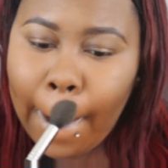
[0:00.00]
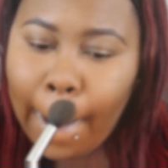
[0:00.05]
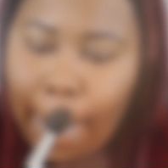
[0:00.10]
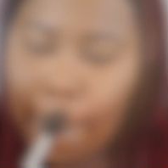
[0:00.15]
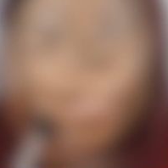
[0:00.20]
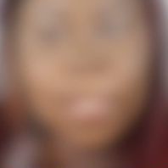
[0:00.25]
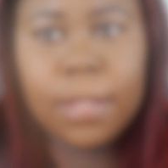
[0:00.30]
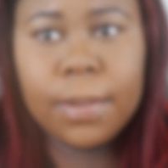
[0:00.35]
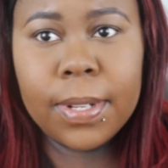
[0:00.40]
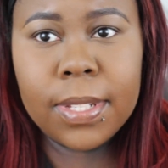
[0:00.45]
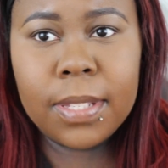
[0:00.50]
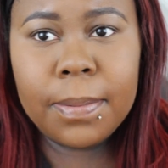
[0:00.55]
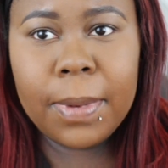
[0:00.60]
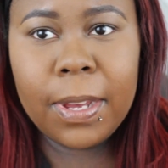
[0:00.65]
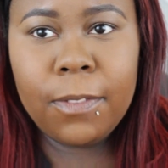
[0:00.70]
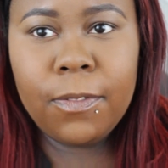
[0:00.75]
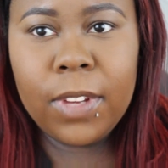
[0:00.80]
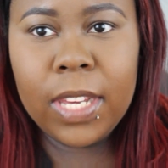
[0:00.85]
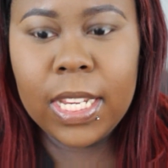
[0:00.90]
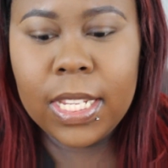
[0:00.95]
To set the rest of
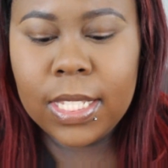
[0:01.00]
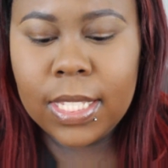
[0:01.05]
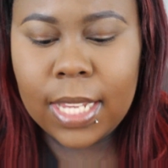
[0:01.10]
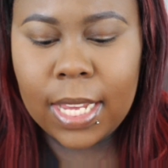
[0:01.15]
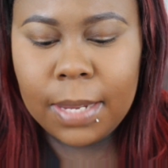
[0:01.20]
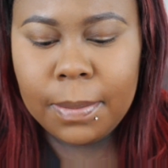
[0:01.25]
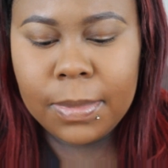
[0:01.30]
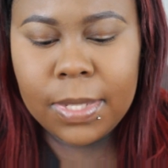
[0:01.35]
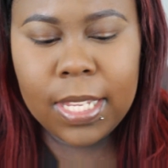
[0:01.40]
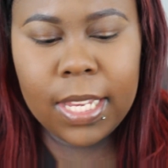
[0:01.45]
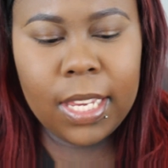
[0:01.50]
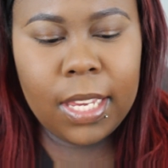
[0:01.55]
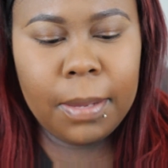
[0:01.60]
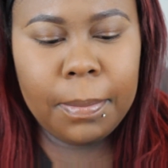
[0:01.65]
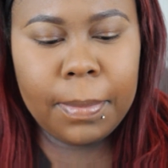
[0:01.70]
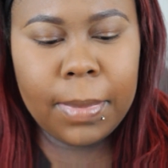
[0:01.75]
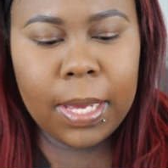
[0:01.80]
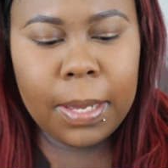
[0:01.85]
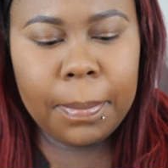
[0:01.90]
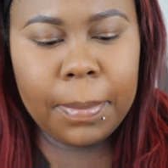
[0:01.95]
my face, I'm
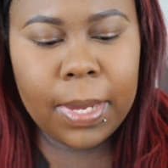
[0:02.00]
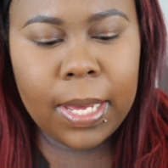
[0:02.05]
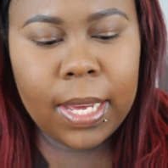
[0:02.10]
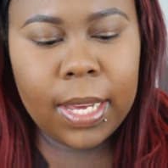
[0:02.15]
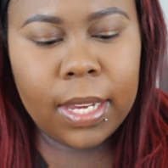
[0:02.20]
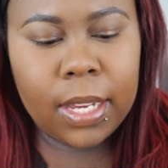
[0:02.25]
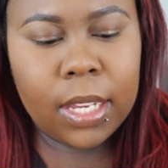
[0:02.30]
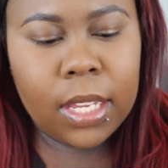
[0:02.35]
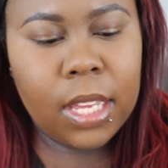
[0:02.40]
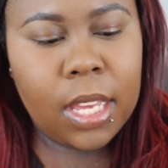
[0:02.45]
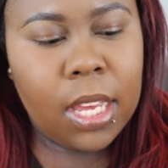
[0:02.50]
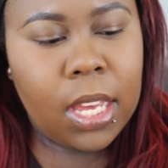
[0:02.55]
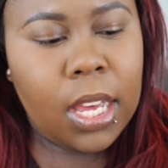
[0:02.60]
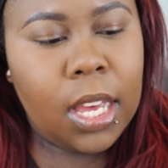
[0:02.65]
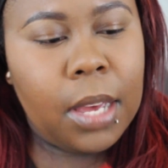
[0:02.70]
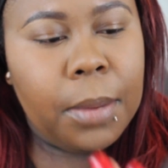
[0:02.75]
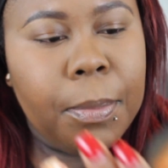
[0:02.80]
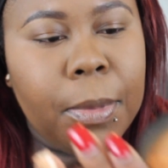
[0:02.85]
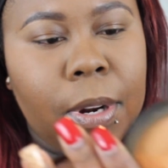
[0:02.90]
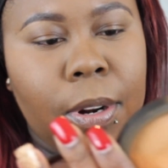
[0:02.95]
taking my MAC
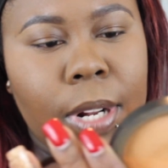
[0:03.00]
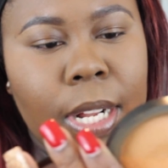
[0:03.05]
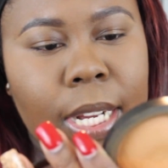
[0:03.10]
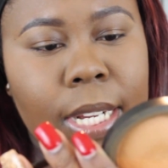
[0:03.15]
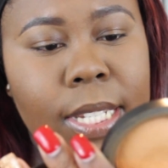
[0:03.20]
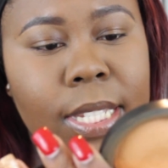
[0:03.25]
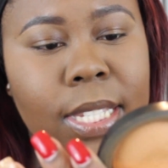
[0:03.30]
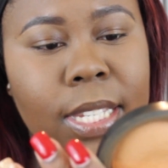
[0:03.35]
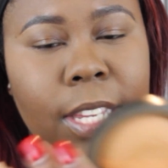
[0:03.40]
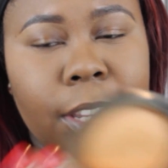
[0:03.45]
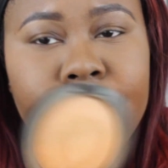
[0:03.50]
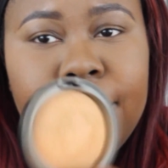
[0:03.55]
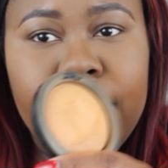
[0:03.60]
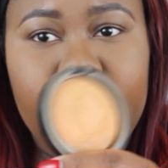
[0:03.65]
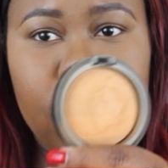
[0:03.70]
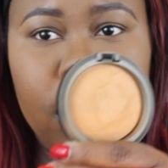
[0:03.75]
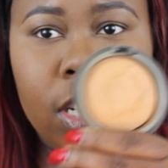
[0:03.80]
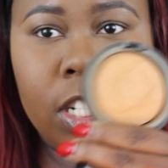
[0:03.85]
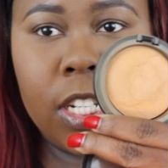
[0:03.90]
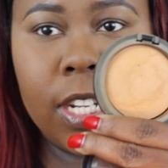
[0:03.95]
Mineralized Skin
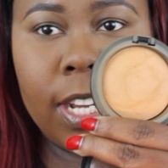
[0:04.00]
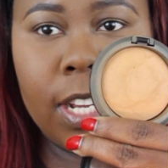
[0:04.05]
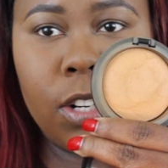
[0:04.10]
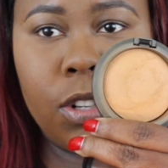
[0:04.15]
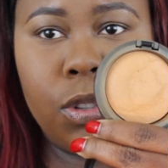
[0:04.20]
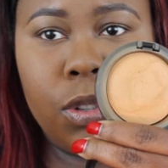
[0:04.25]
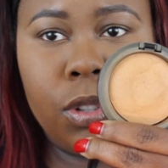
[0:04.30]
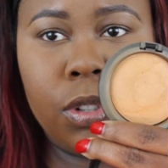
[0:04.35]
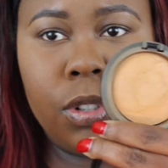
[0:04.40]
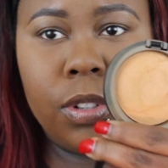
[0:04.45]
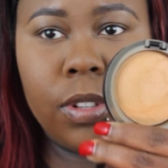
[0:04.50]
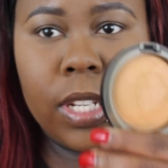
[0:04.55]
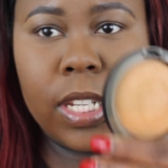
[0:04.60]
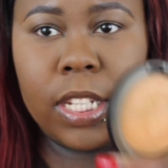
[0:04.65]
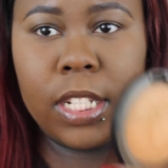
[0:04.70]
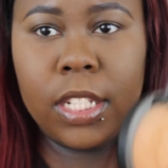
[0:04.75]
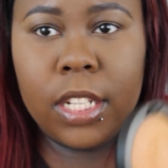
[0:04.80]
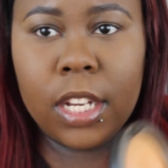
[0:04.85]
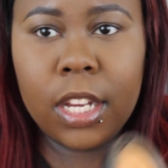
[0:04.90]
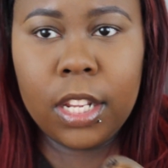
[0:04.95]
Finish Natural
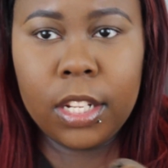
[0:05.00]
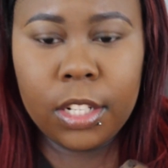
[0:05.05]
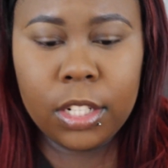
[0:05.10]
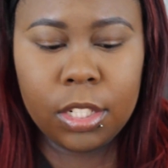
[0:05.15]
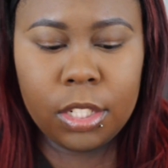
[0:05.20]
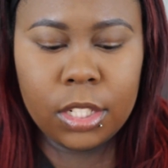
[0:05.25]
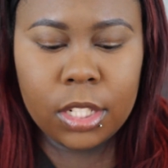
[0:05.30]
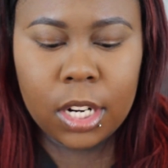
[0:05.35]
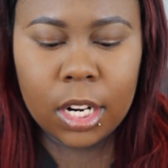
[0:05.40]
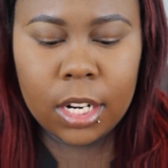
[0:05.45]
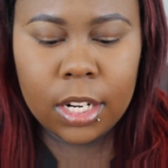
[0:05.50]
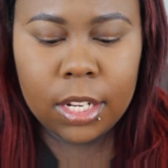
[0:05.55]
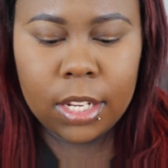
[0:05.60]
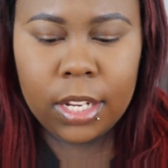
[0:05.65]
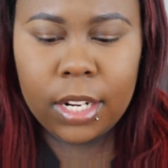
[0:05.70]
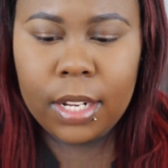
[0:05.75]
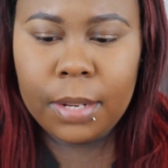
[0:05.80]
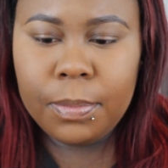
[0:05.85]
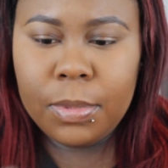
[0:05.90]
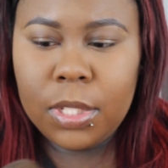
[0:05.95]
in the color Dark,
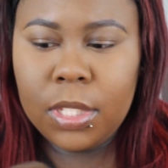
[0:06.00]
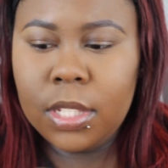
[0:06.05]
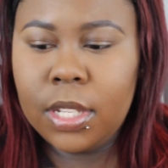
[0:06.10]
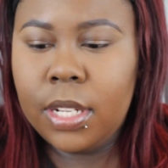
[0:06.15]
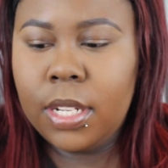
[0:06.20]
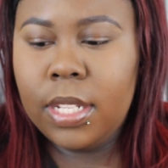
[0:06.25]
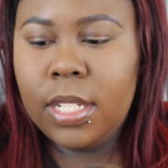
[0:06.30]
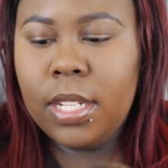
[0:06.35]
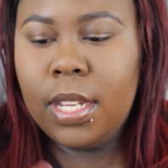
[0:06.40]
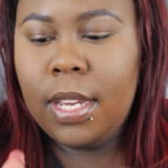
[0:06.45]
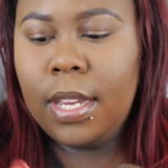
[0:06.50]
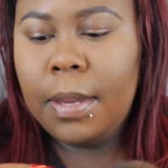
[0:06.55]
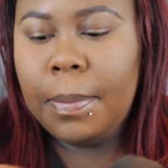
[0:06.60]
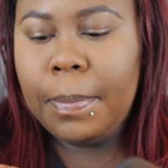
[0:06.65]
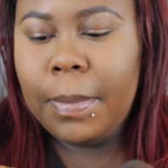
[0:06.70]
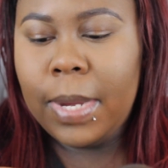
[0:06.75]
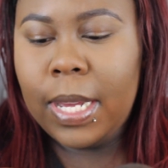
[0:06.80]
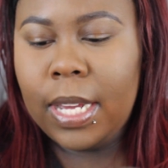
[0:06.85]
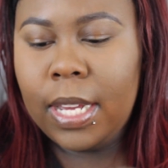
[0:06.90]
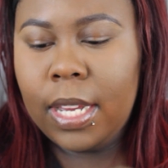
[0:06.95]
and I'm just going to take
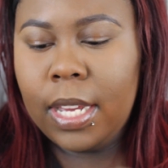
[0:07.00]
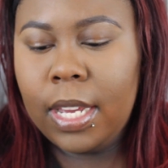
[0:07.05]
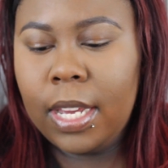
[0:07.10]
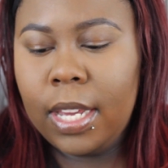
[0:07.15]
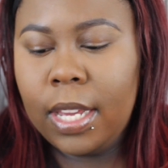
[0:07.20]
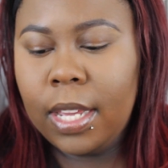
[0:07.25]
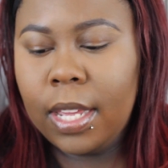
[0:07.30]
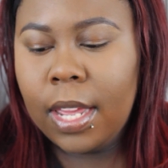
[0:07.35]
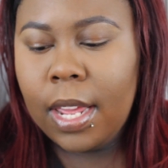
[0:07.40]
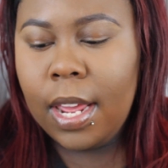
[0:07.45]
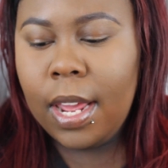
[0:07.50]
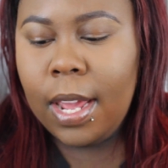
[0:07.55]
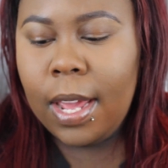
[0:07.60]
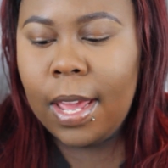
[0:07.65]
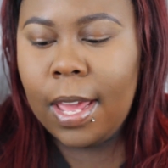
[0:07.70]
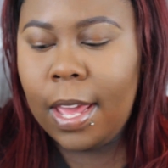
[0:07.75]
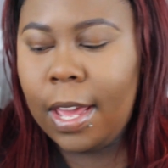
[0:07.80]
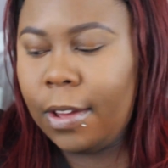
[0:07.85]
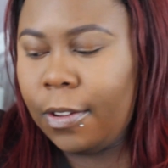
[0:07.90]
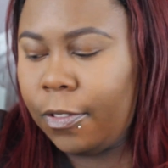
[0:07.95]
my
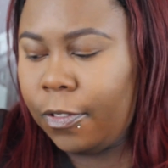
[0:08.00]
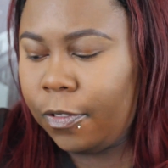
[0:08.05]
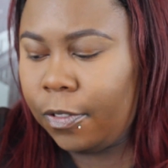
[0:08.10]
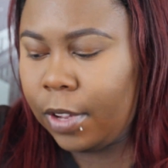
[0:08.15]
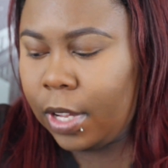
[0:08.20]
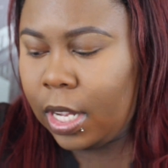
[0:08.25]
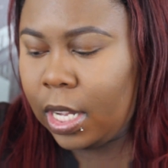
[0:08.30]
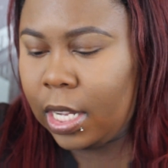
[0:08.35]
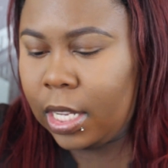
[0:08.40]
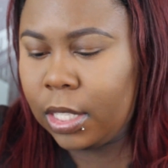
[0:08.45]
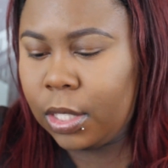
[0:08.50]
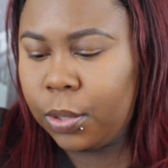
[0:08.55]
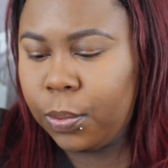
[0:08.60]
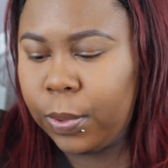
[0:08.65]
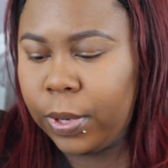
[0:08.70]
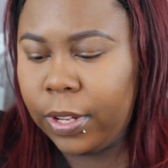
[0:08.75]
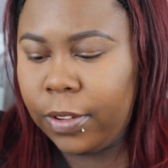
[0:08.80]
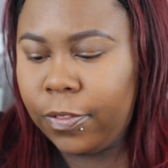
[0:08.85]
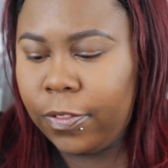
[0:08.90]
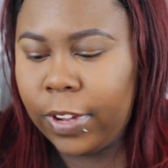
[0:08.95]

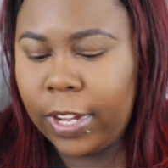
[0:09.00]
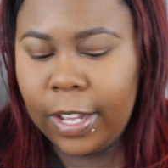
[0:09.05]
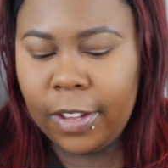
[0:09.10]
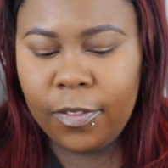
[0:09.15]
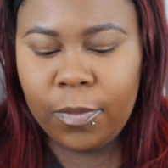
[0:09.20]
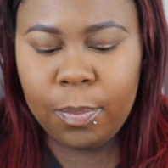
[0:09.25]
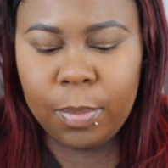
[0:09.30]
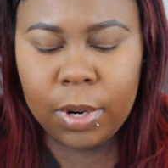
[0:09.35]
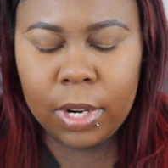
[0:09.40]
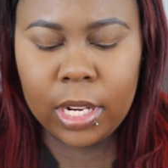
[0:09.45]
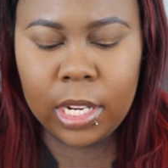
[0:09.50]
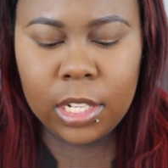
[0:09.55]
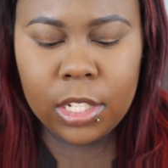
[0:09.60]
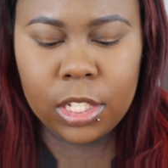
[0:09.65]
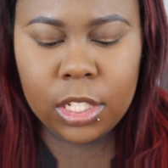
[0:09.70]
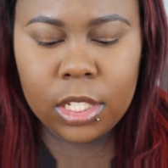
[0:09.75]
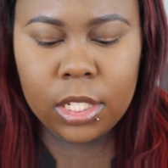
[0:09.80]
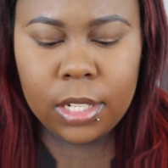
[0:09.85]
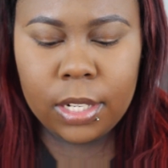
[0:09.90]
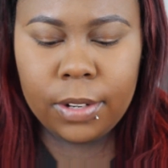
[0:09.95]
F25
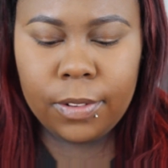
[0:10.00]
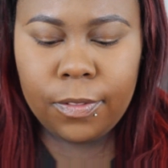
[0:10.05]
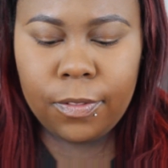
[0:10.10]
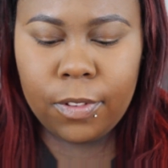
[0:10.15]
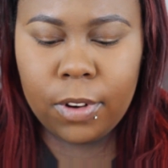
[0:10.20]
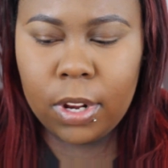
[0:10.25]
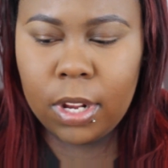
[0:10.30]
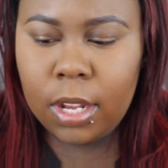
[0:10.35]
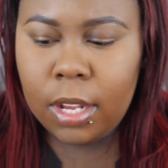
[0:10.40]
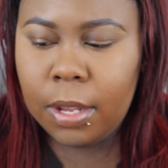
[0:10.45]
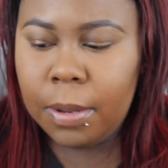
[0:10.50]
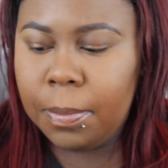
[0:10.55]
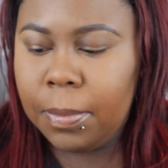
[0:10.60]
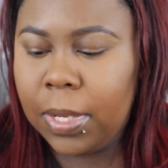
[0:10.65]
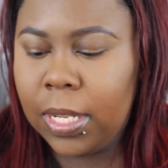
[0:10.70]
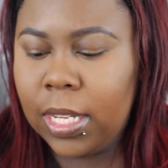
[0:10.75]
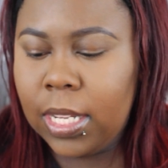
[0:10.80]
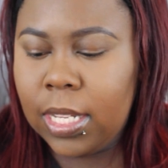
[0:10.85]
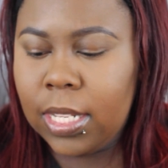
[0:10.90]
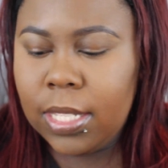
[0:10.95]
brush
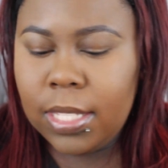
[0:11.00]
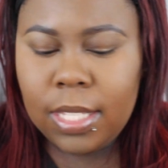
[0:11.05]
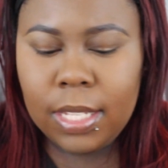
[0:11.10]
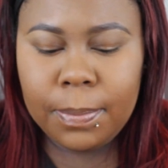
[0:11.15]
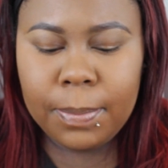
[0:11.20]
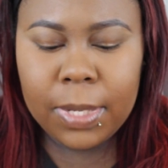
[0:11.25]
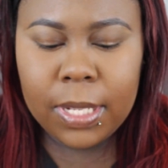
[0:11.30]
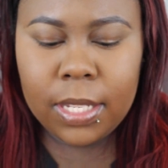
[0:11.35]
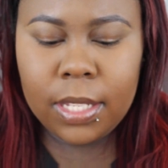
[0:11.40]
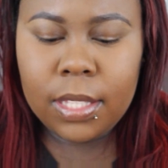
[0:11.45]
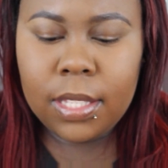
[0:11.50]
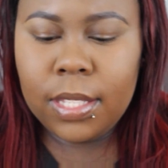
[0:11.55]
from Sigma.